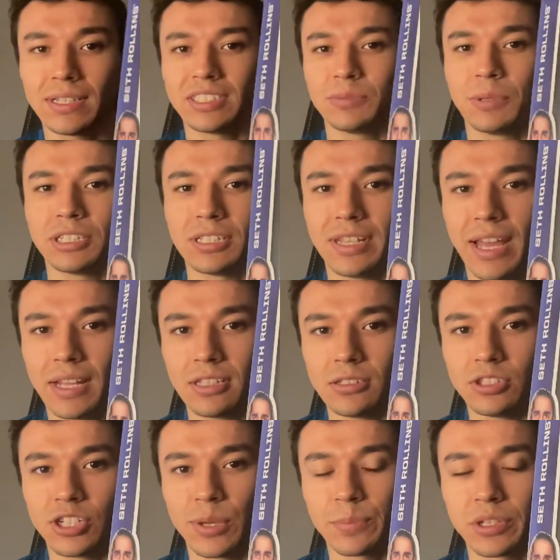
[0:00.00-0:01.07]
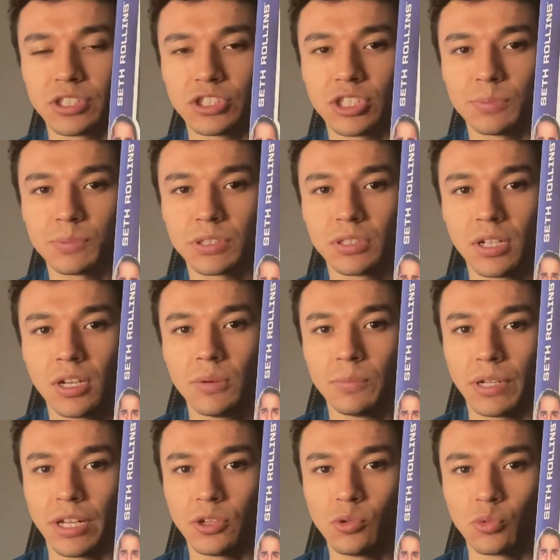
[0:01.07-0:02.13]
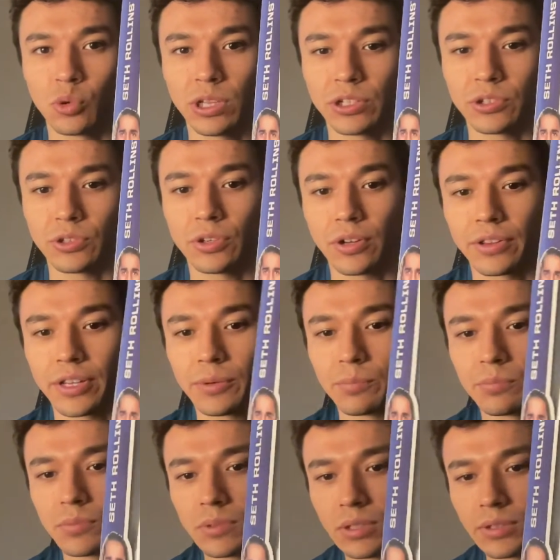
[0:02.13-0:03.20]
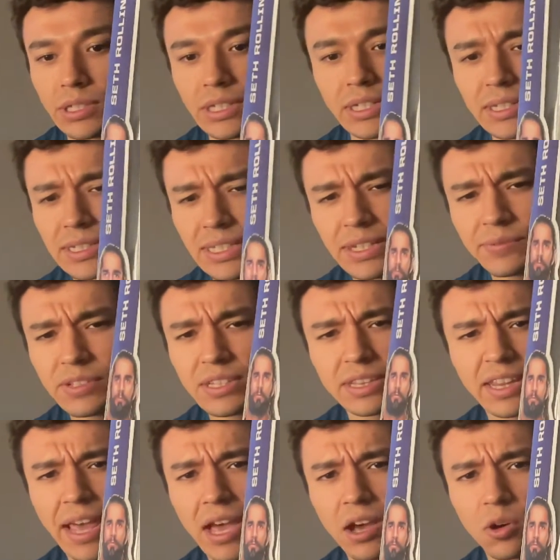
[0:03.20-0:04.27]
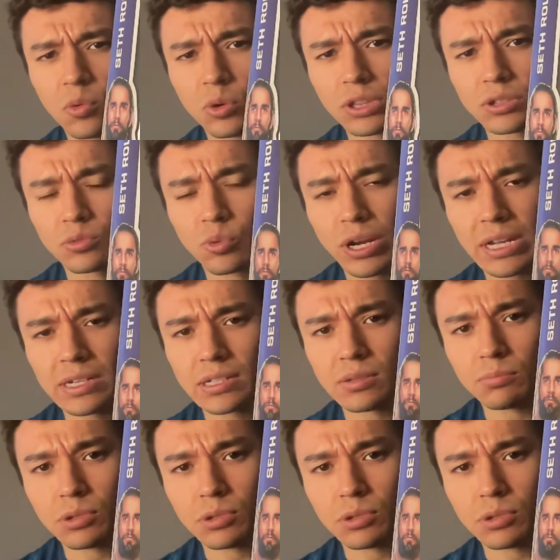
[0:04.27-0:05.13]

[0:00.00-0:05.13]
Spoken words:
is about the Tag Team Championships. They do really good on them, and even now with the red and the